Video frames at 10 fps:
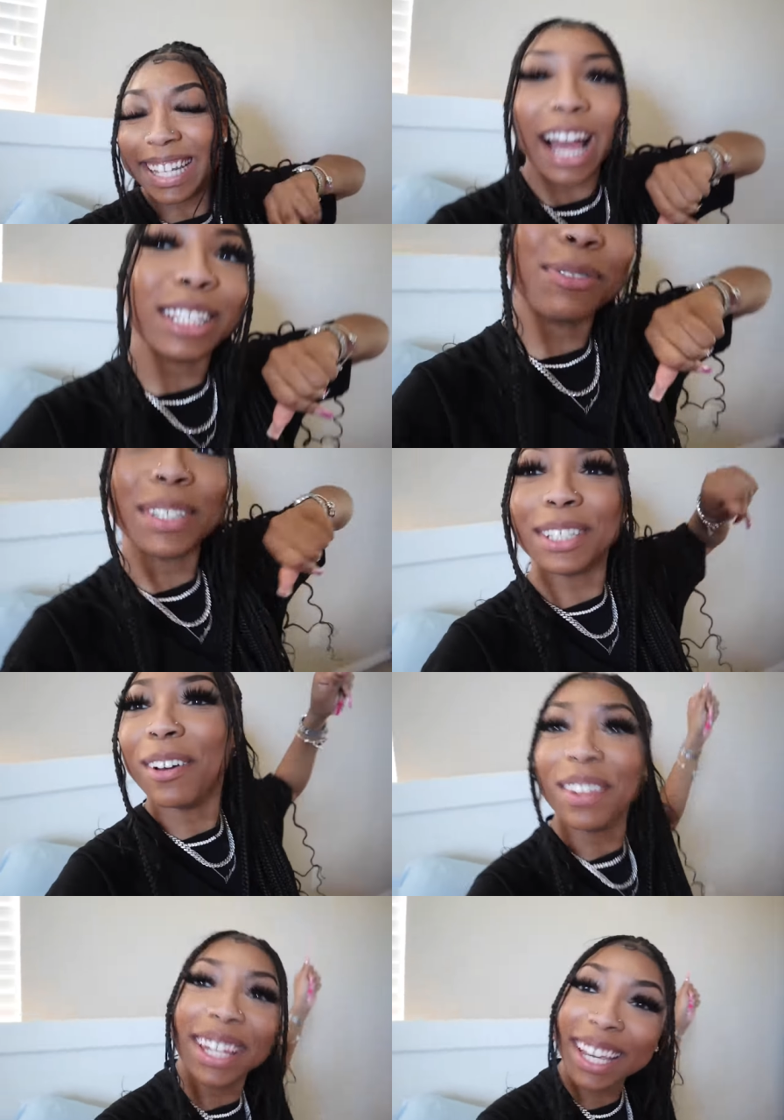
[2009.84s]
That was for
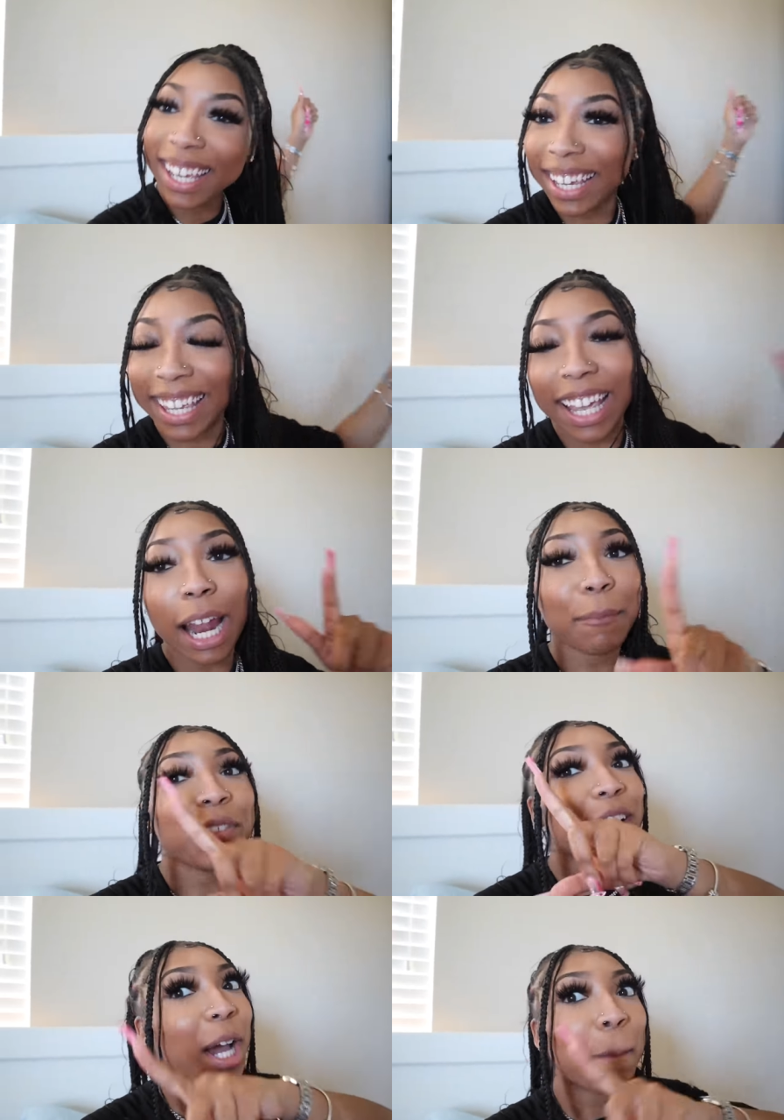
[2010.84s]
so lit again. I'm
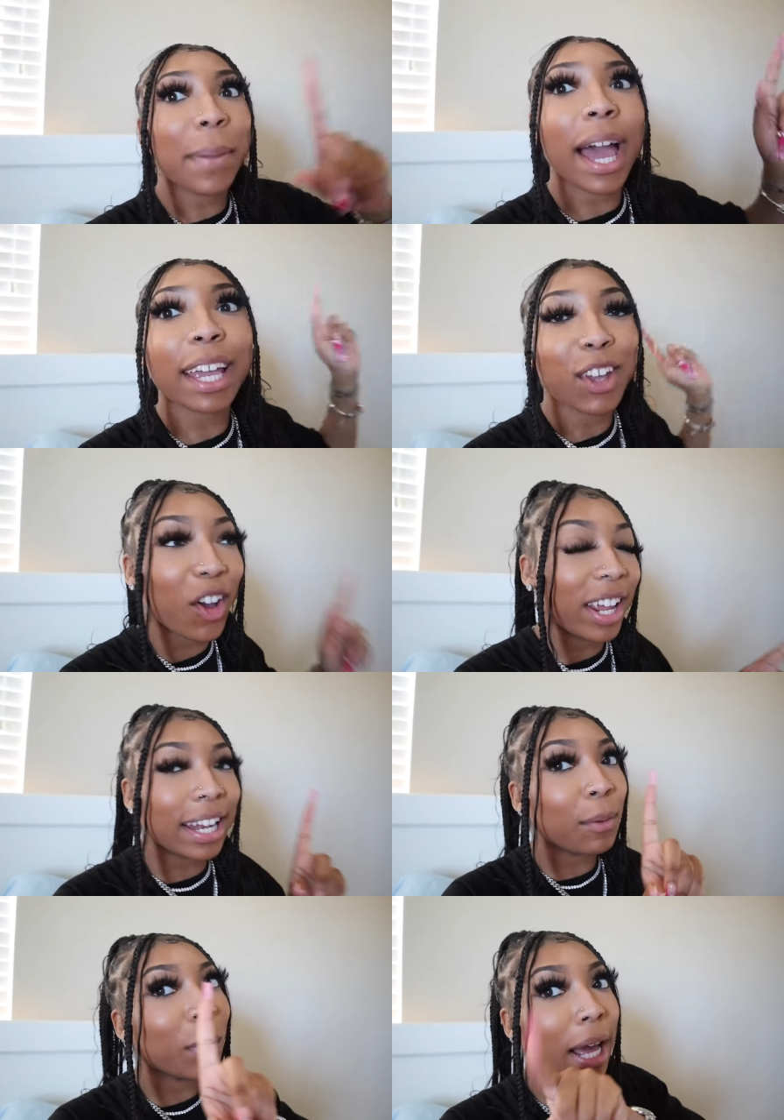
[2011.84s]
finna come back, y'all.
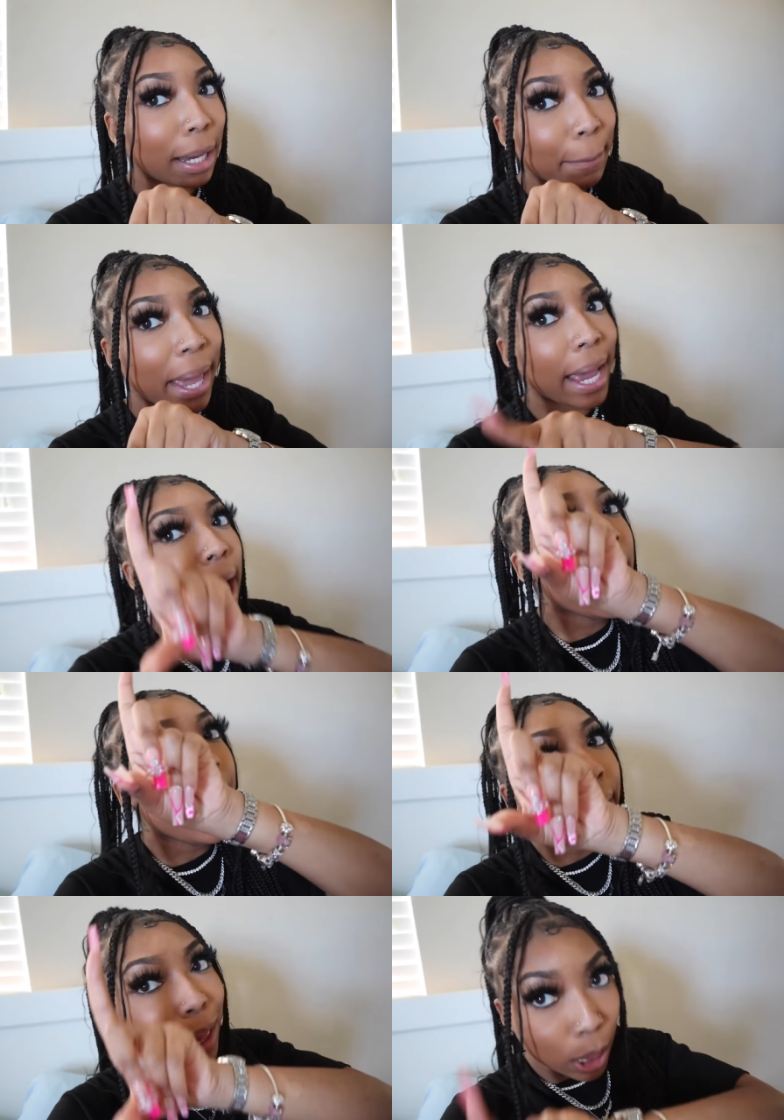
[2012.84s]
And when I come back
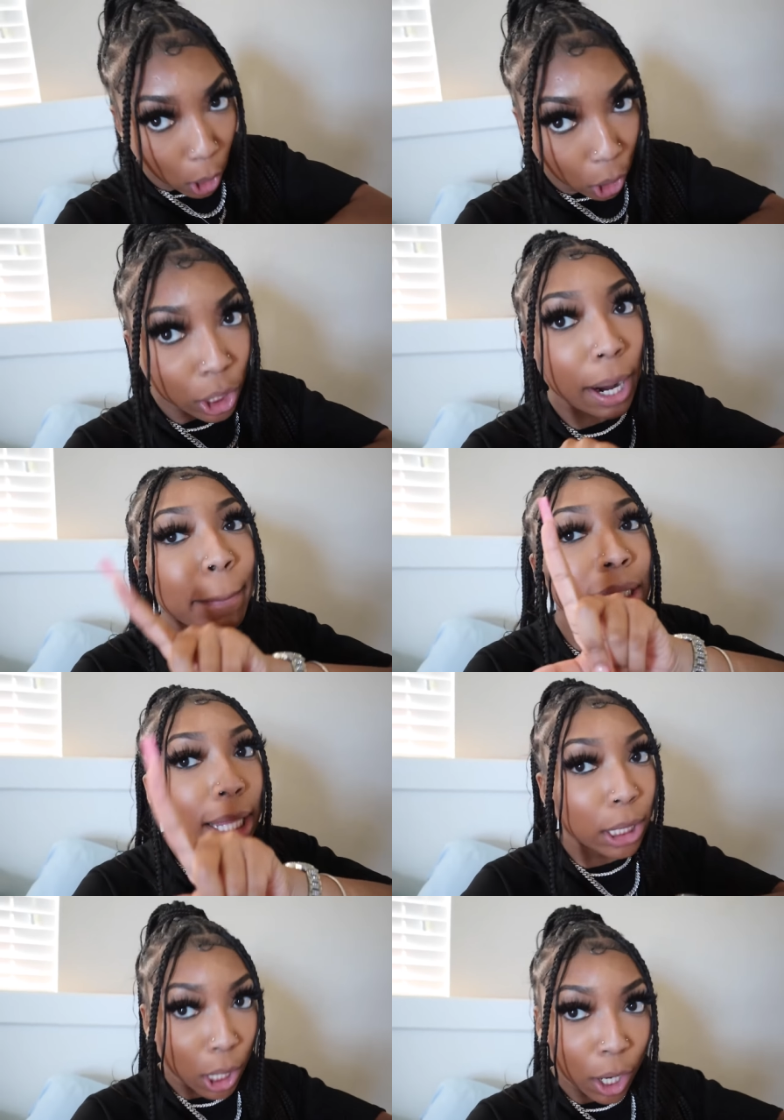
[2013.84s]
longer, I'm gonna
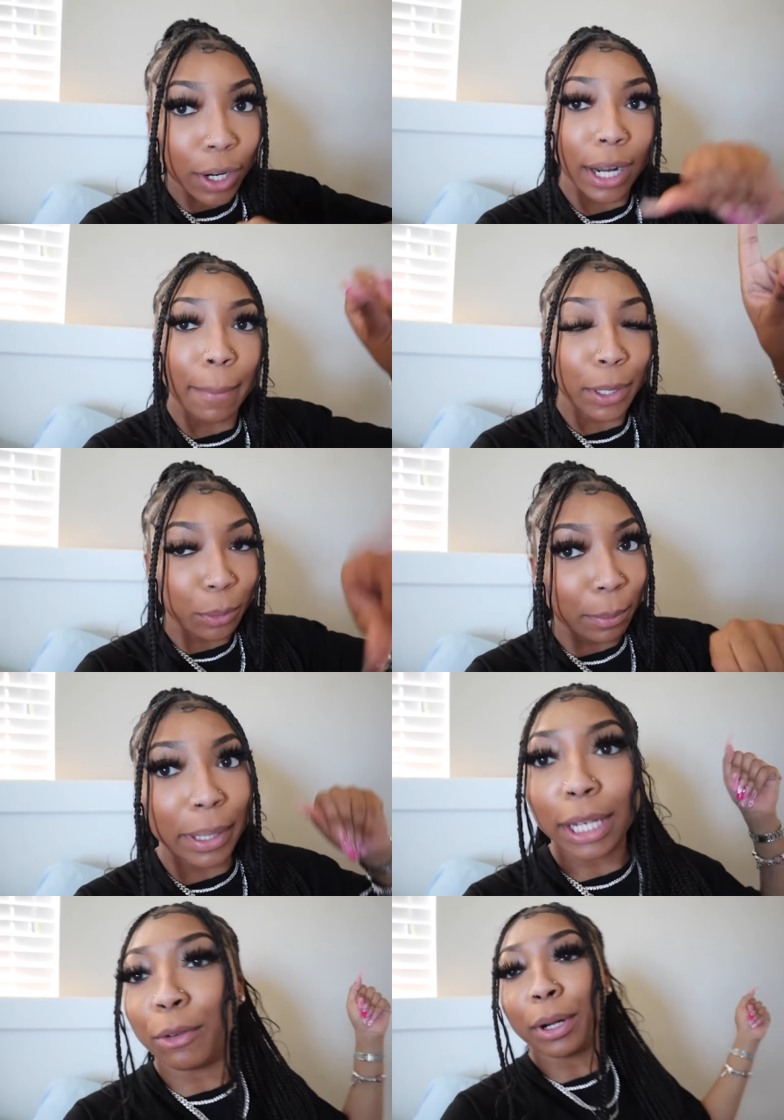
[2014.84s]
stay longer and I'm gonna do the
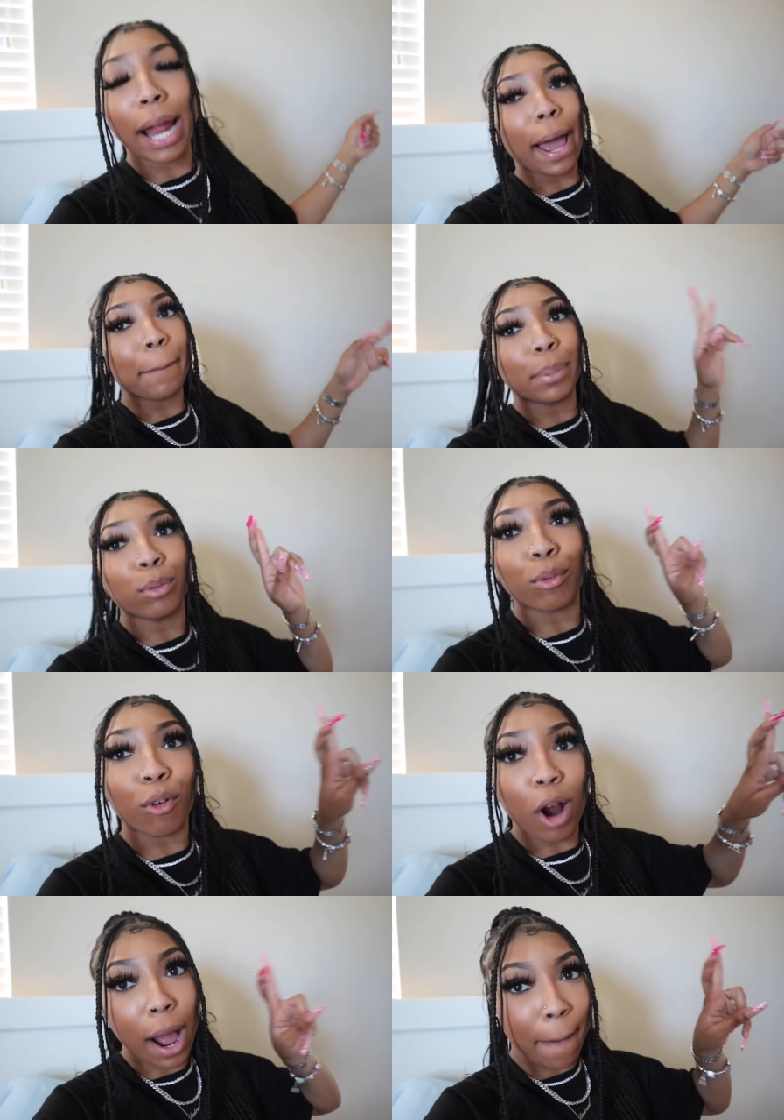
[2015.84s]
meet and greet. I
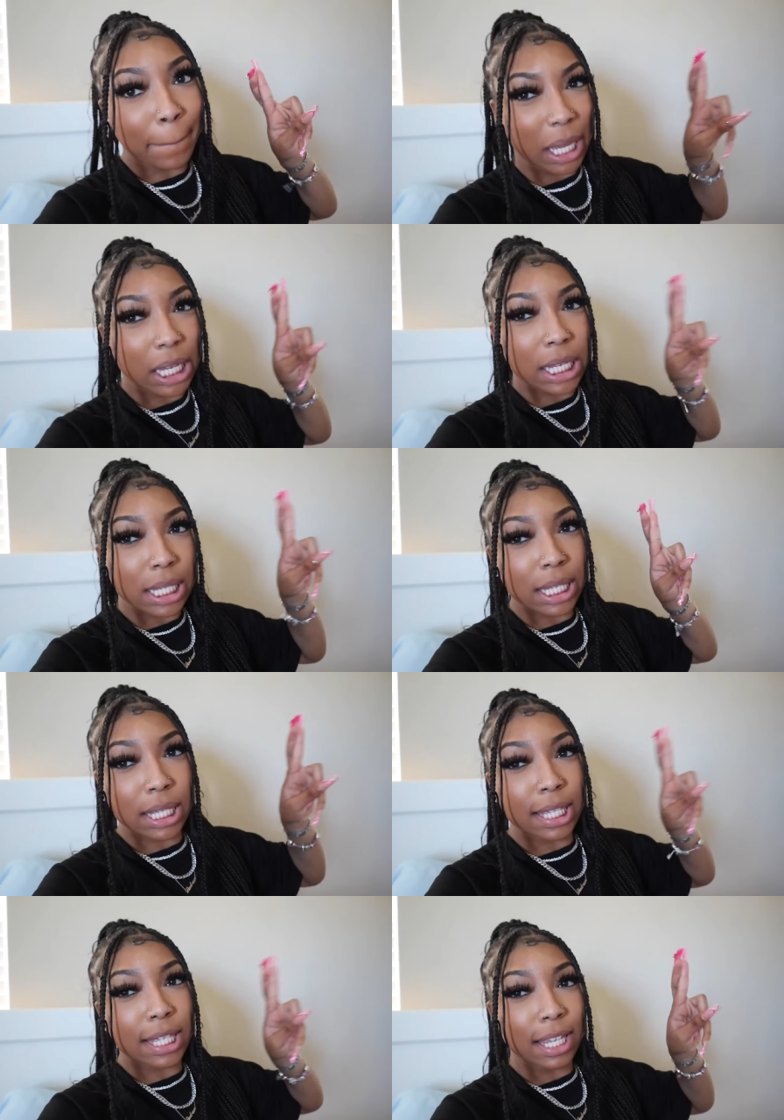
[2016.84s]

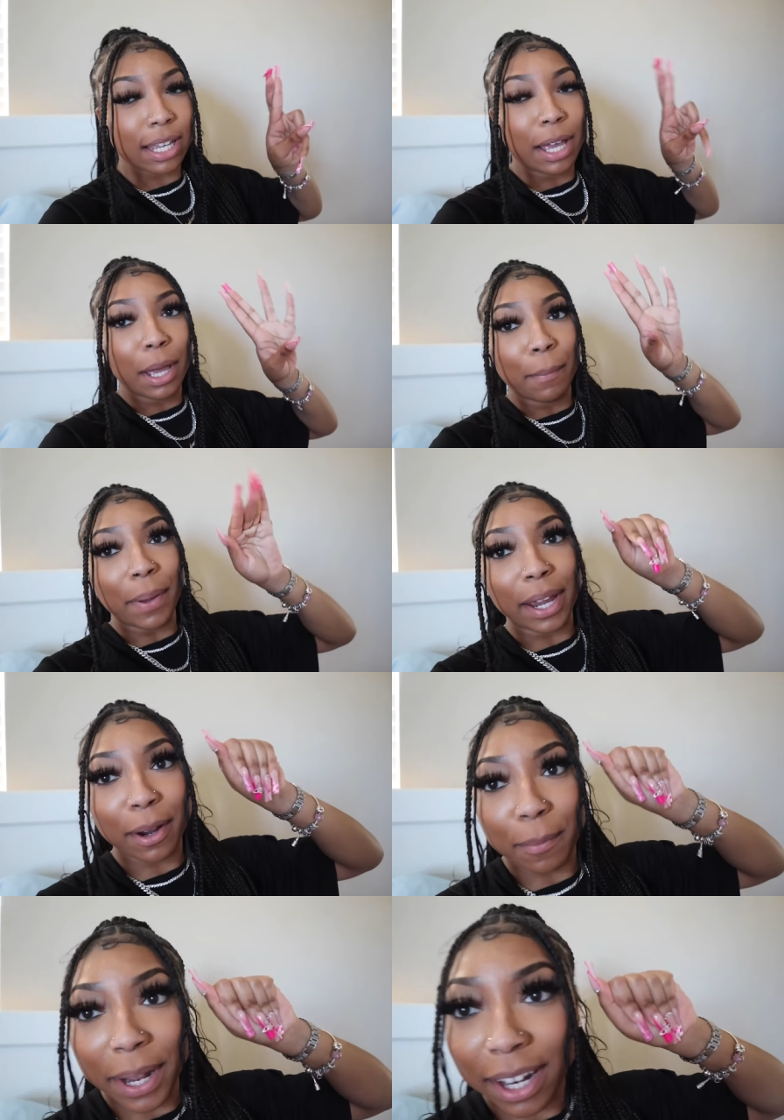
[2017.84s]
promise. But
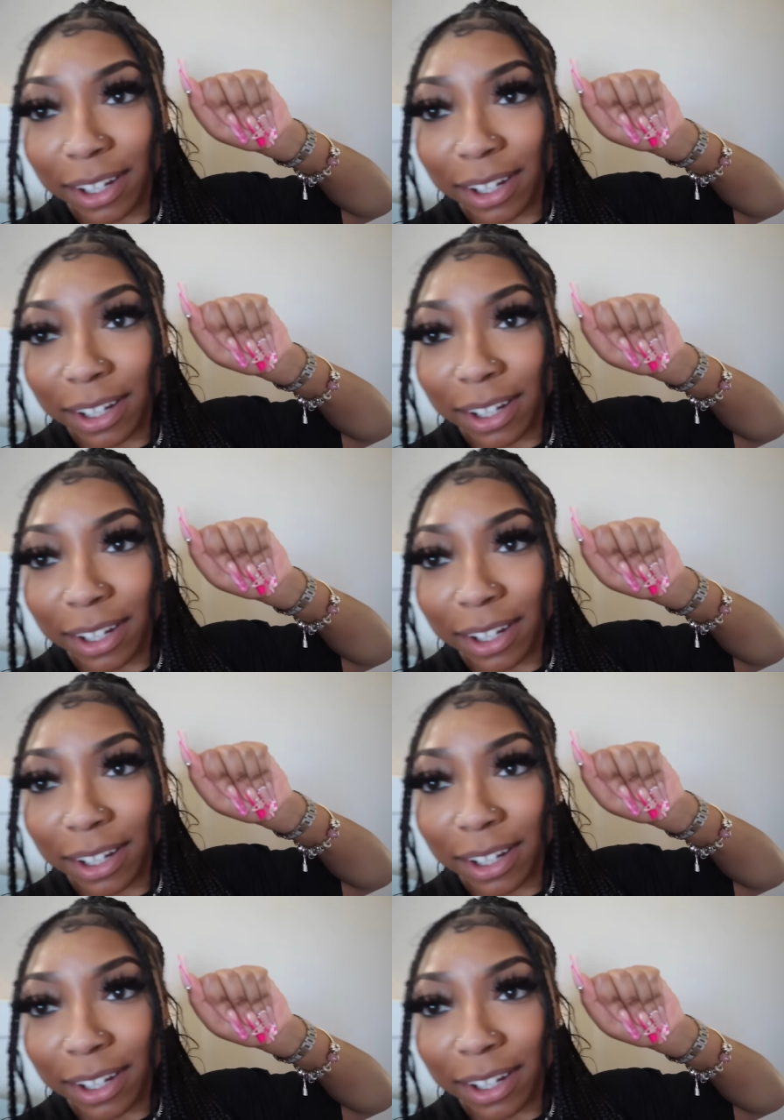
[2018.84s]
here go my